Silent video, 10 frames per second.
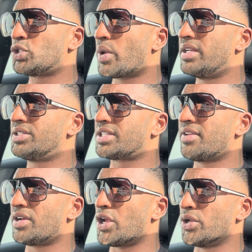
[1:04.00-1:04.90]
20s to
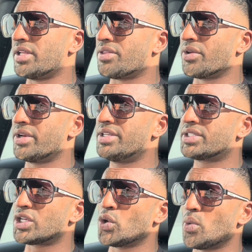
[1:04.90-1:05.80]
even early 30s
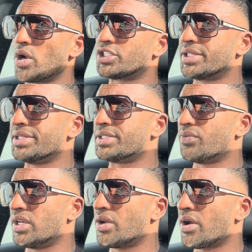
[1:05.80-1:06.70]
and you're watching this
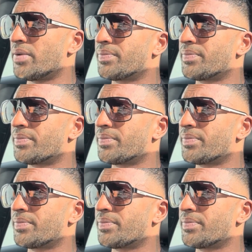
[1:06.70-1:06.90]
video,